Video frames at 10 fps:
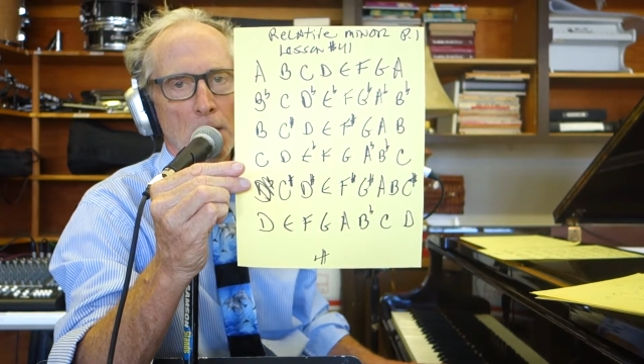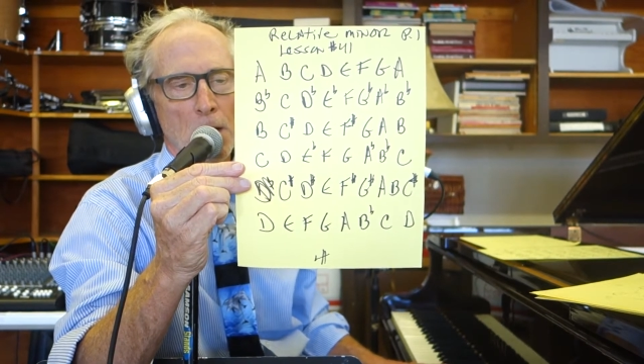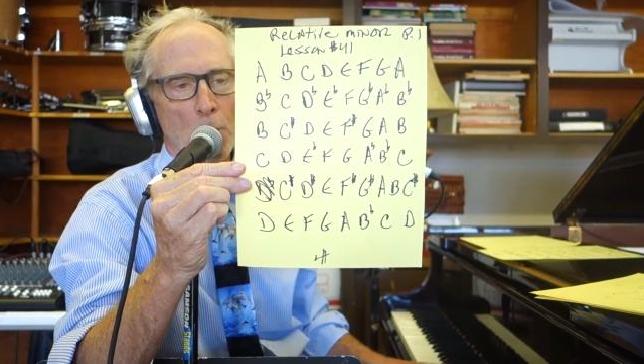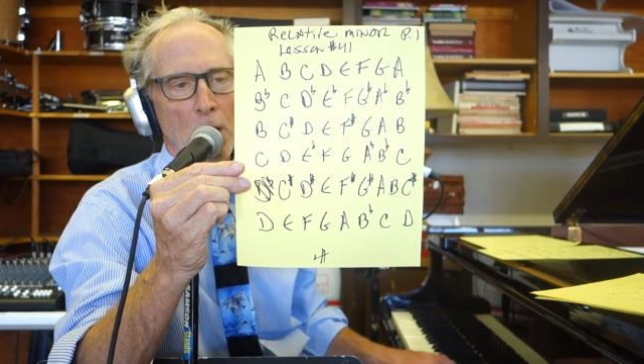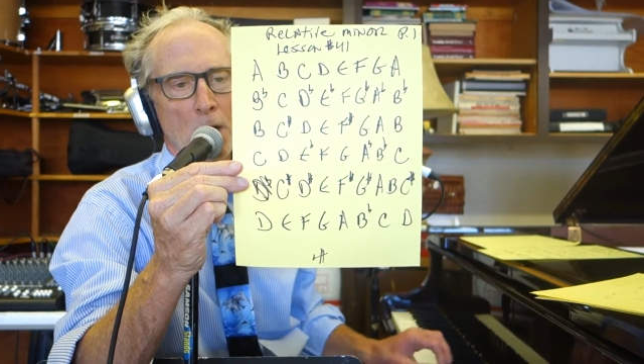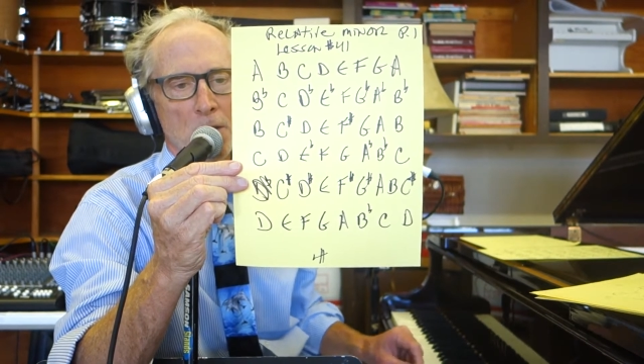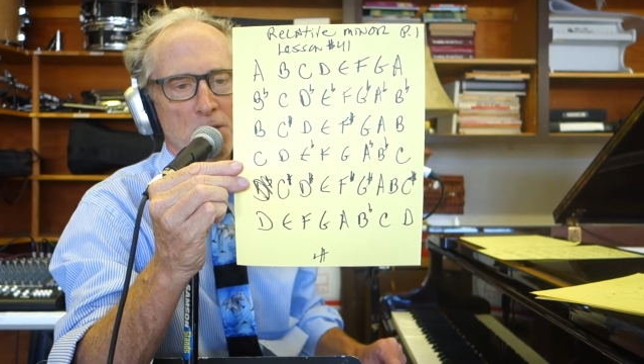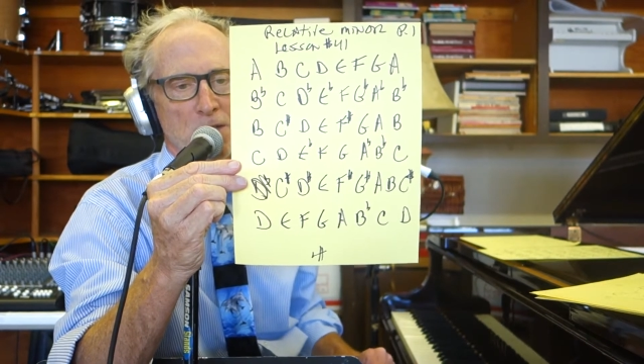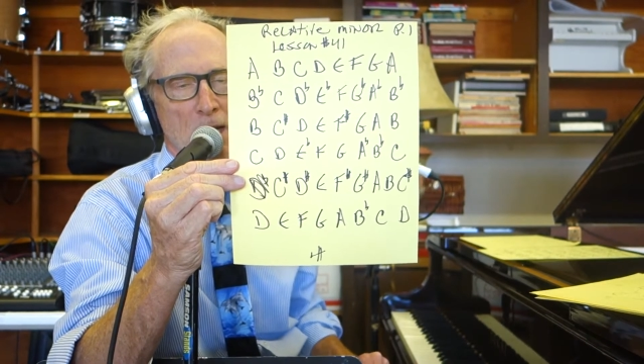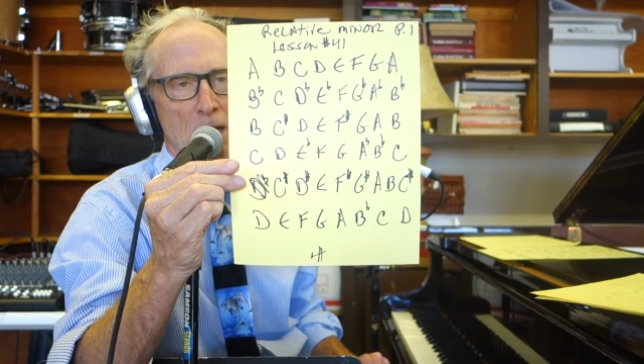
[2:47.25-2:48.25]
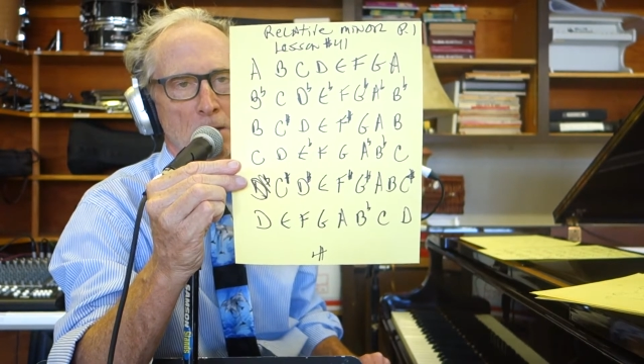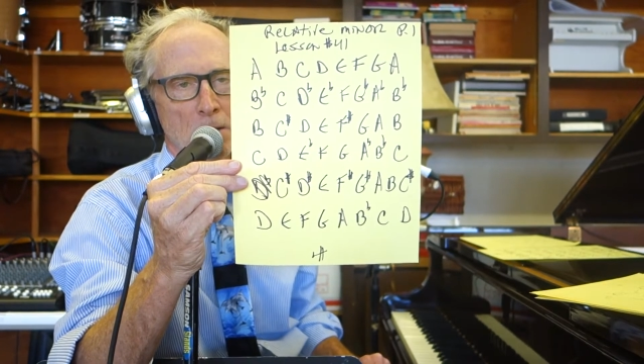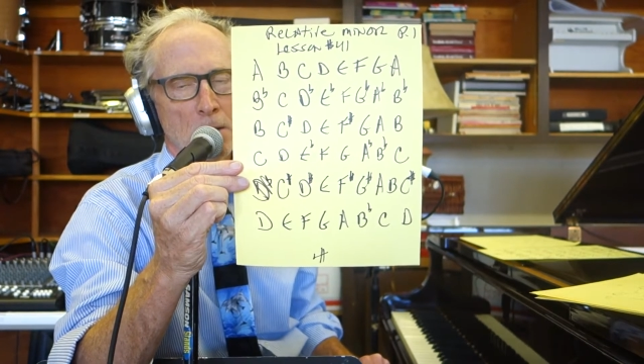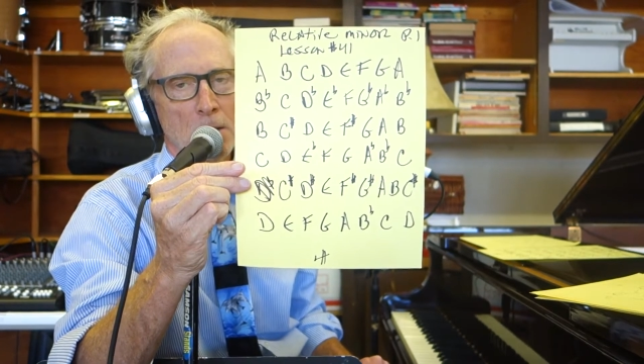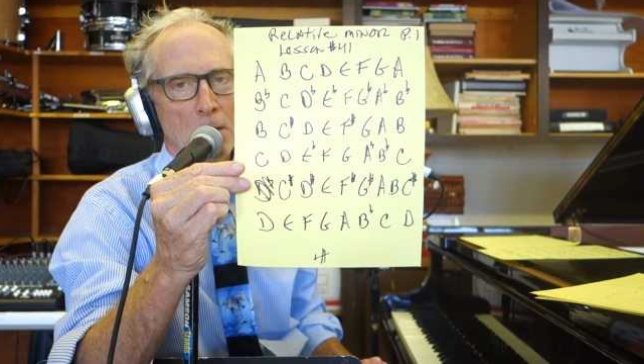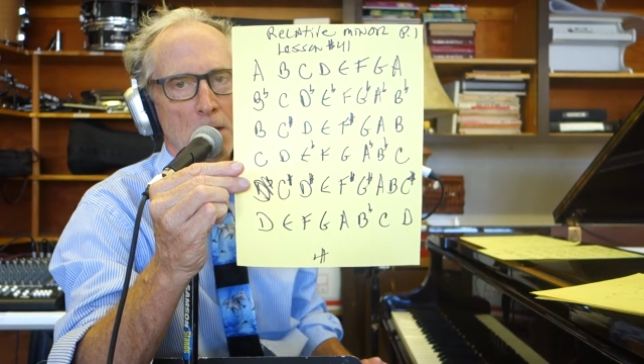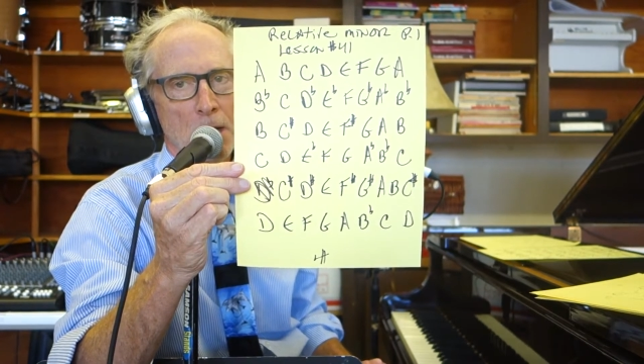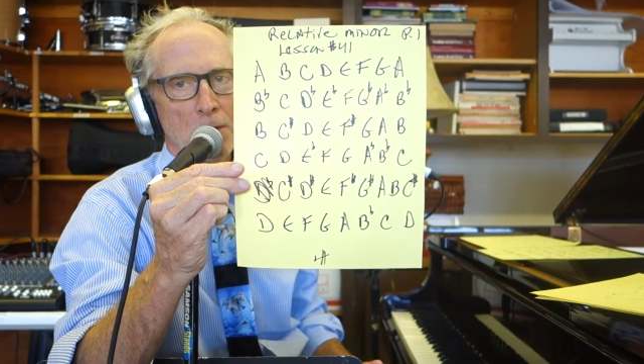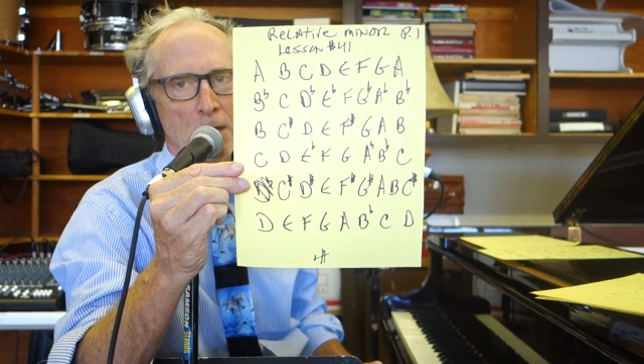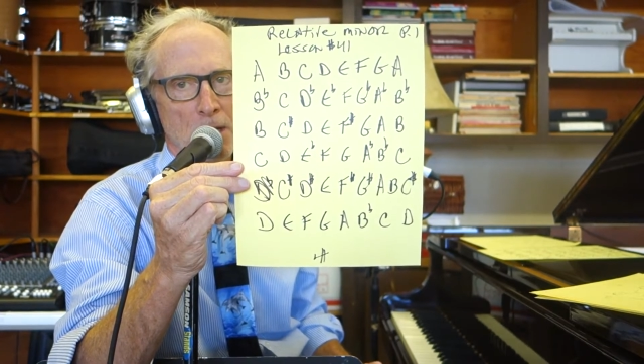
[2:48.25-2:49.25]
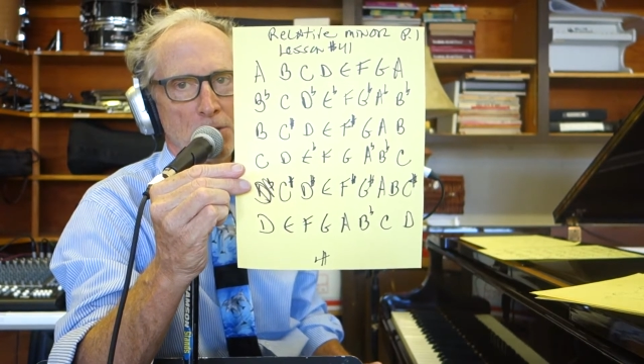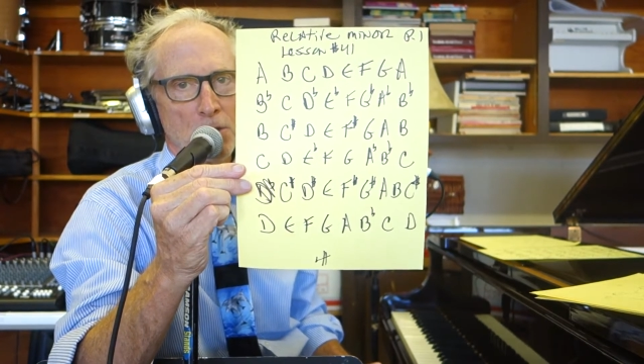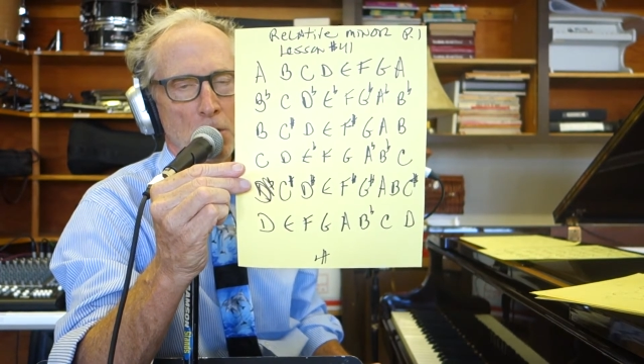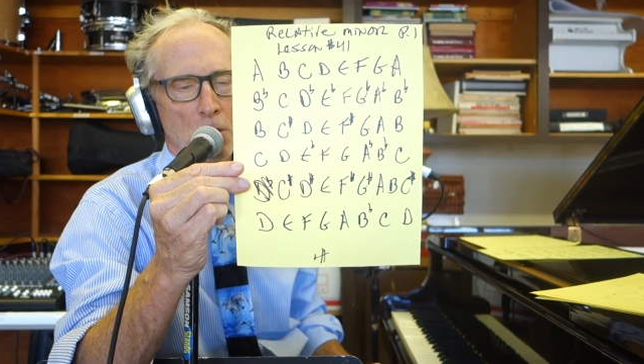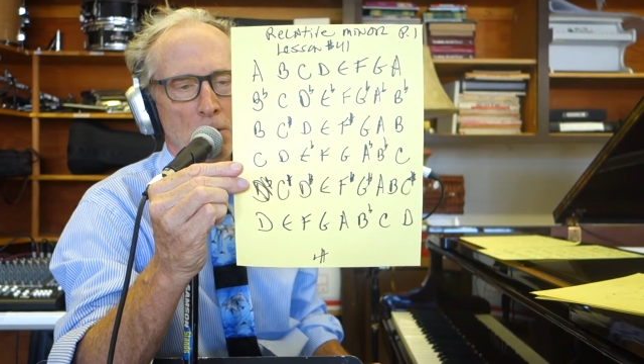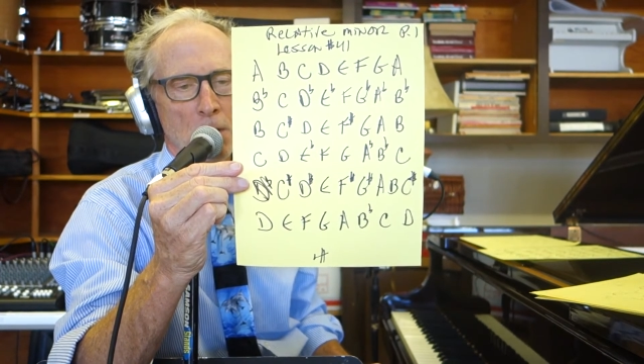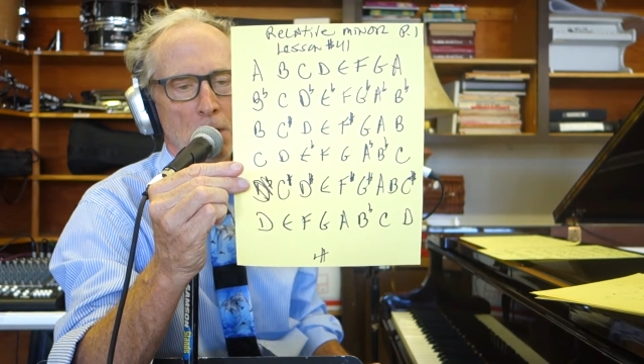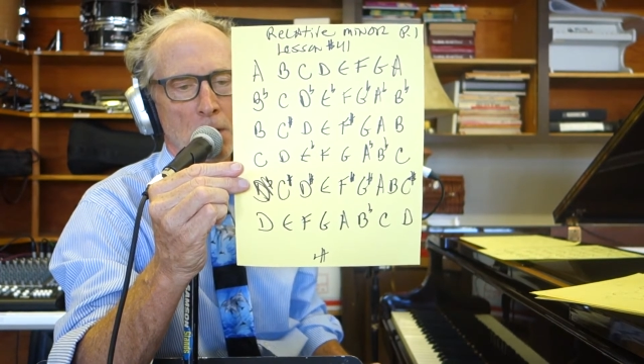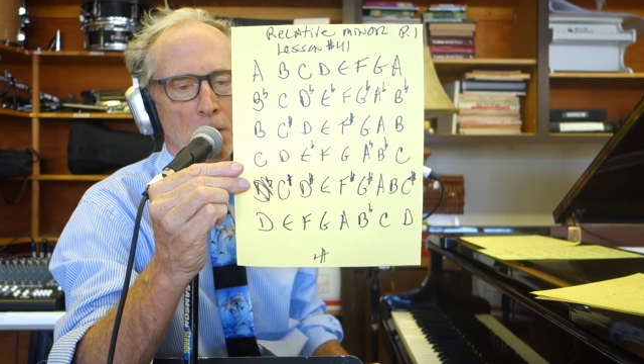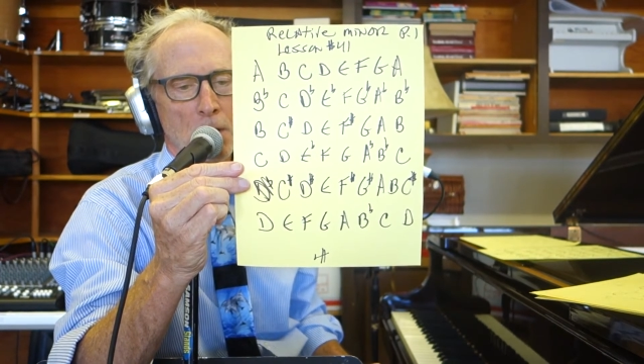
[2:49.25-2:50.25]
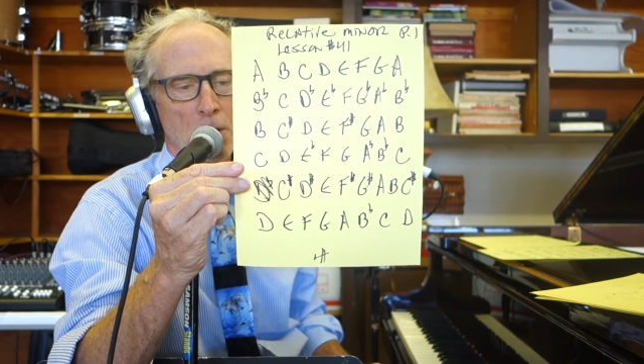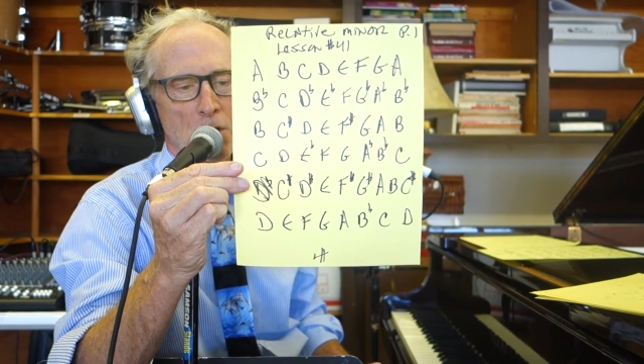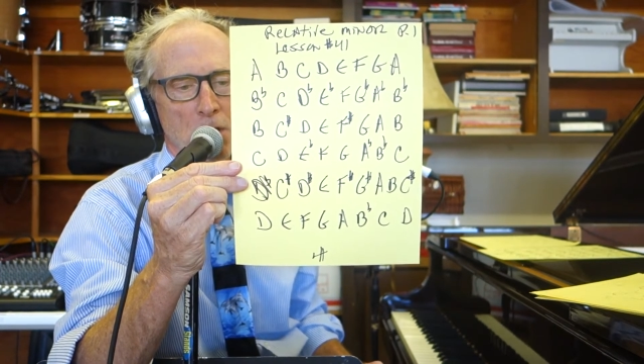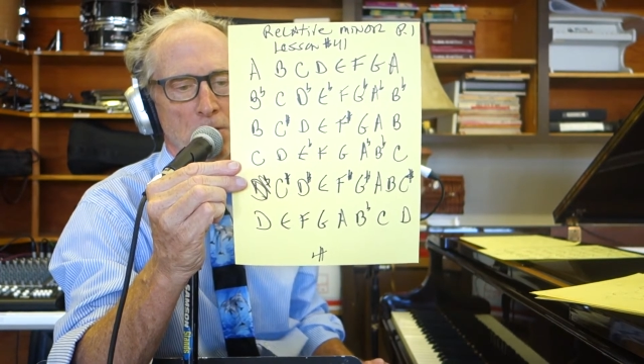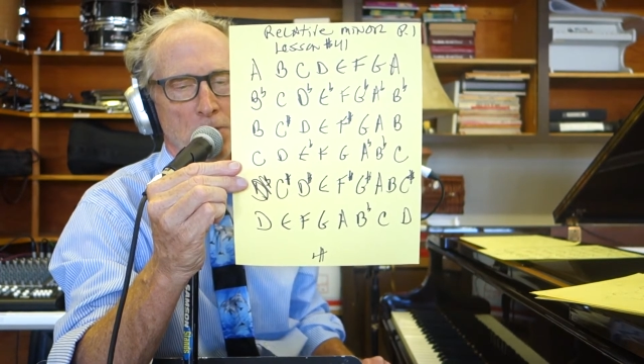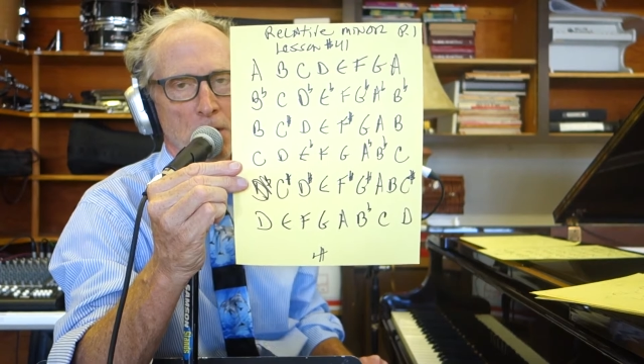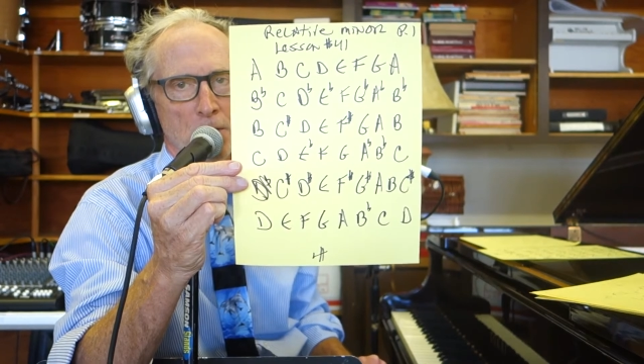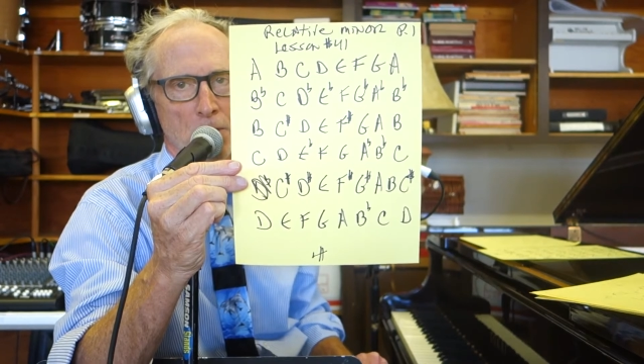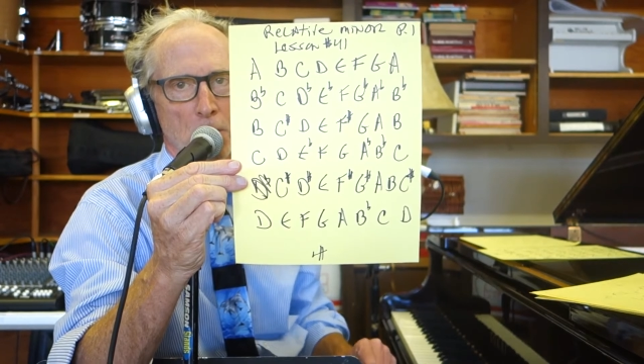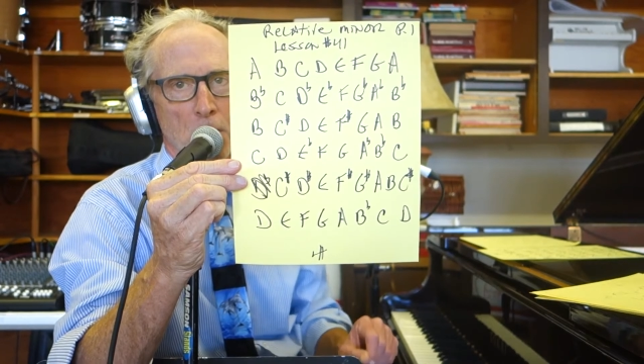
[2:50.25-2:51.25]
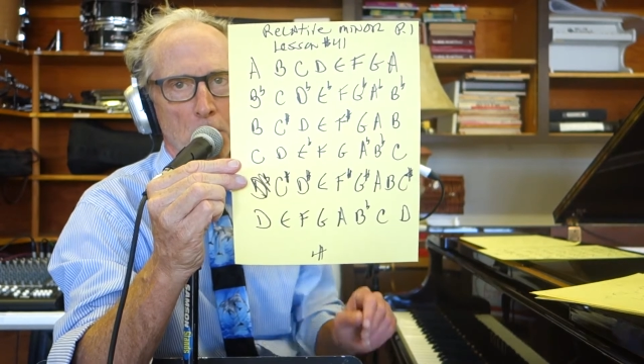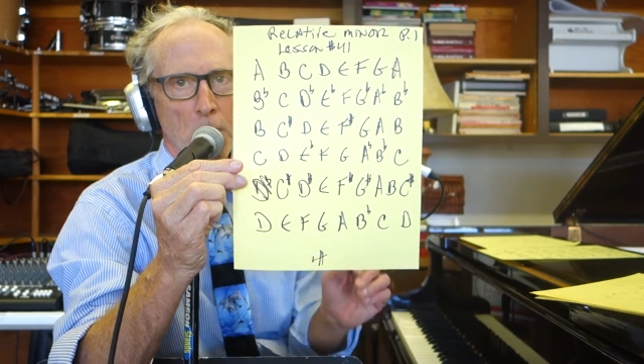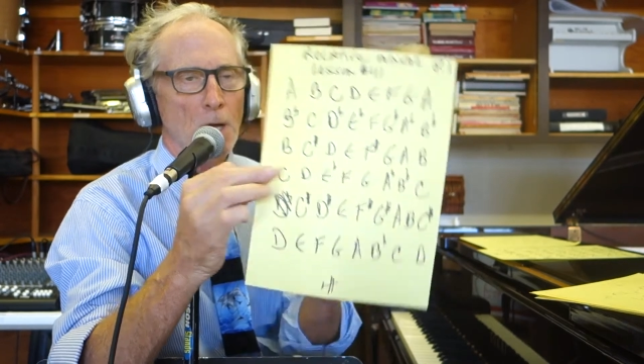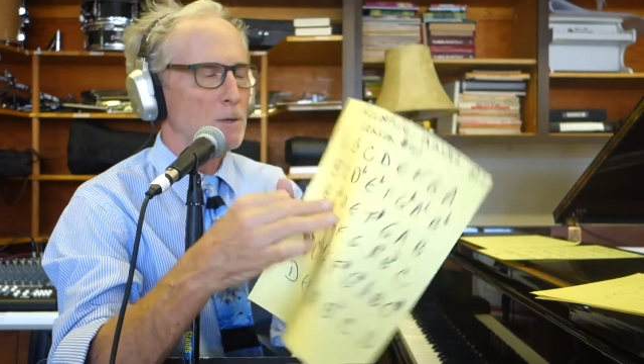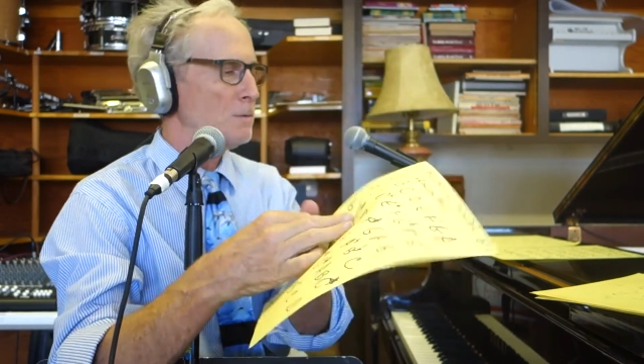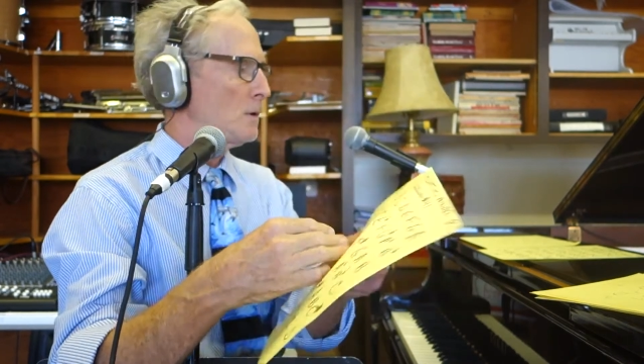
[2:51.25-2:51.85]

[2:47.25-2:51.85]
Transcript: Now write all this down and then get your own sheet in front of you. Here we go.